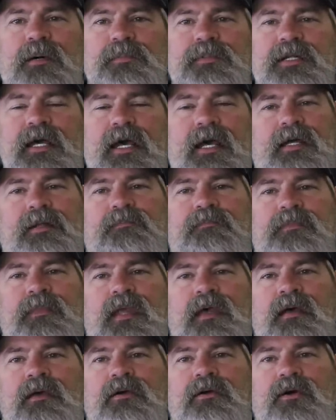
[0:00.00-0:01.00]
update
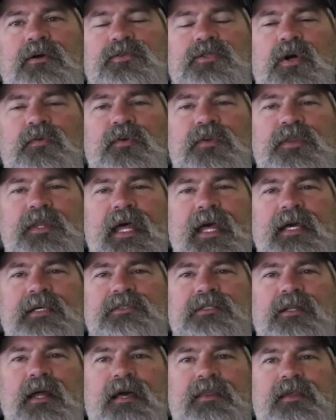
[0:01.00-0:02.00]
goes over
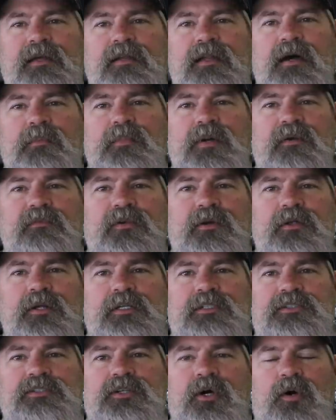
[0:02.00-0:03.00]
things like the number of
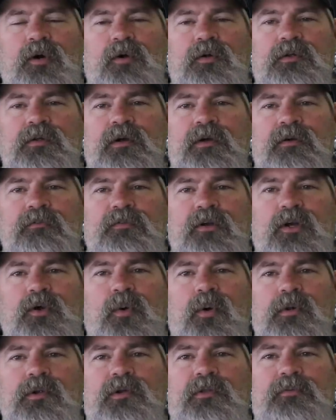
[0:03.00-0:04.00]
units sold for
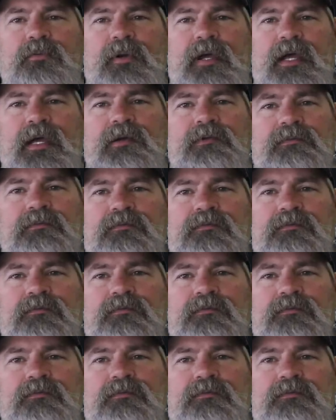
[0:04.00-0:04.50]
quarter three